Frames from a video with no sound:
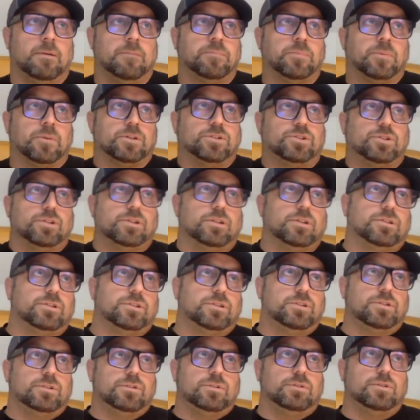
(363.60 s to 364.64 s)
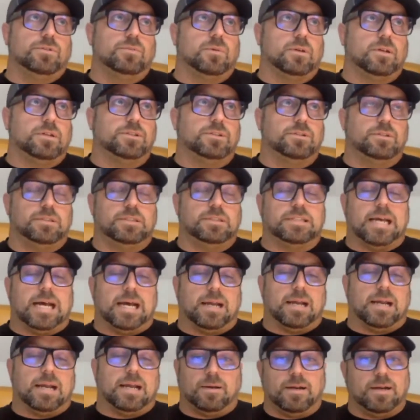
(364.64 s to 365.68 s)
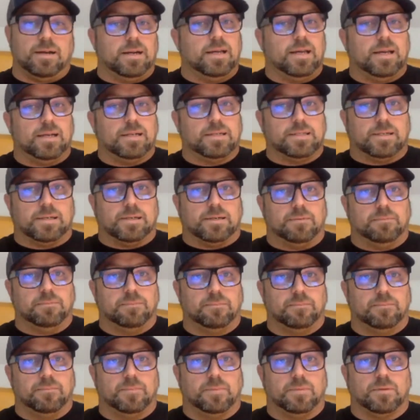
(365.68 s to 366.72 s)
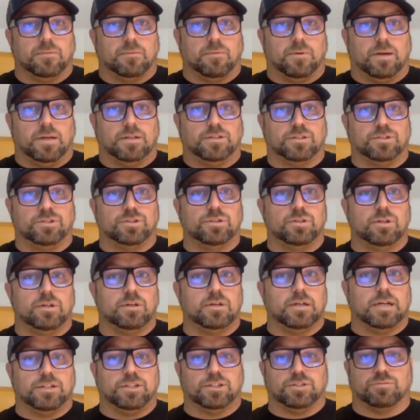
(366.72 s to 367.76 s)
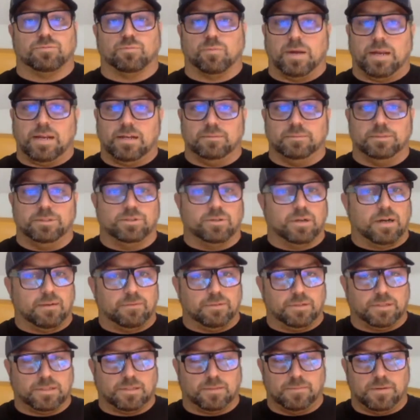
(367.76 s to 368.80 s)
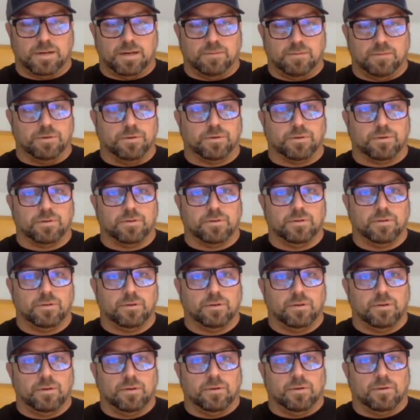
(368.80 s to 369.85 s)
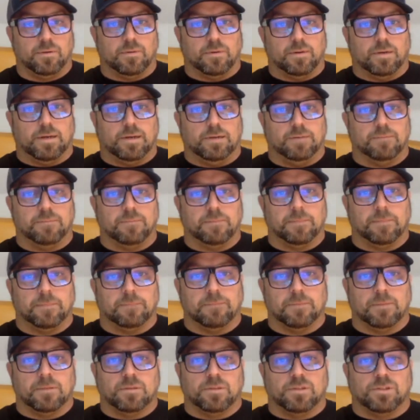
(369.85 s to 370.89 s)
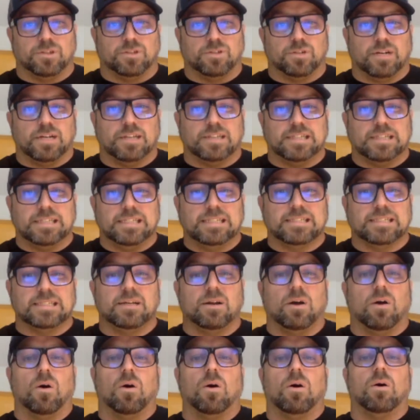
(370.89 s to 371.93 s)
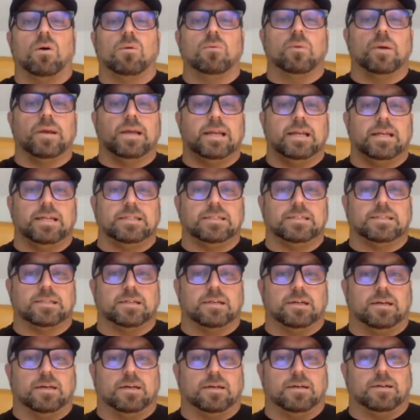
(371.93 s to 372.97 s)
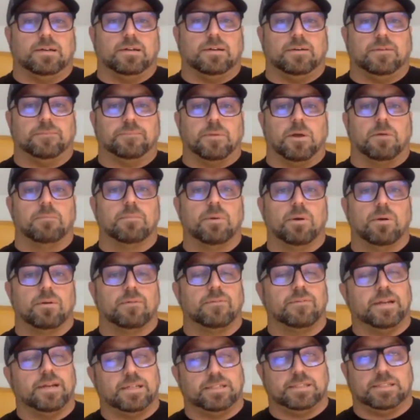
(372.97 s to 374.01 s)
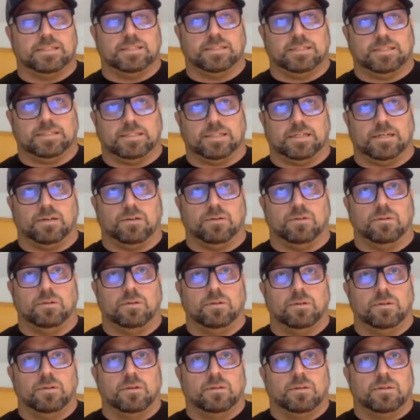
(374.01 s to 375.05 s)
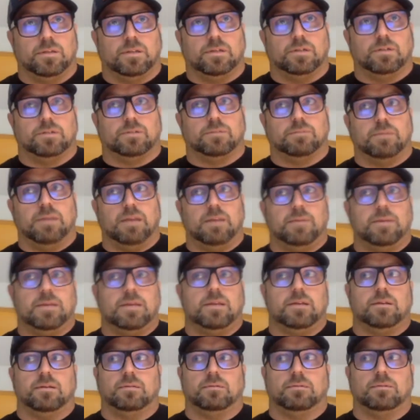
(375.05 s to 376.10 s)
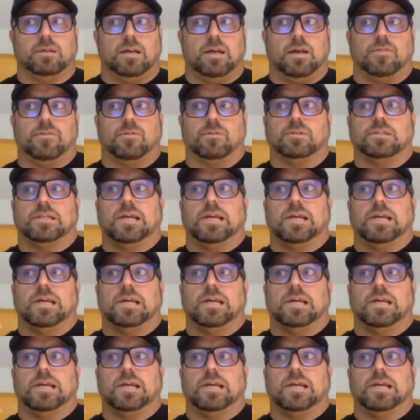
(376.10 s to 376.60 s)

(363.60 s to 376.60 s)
because you want to do the data mining ahead of time, right? So that you're not just randomly driving to some neighborhood, right? The stress isn't always a motivation to sell. There's maybe there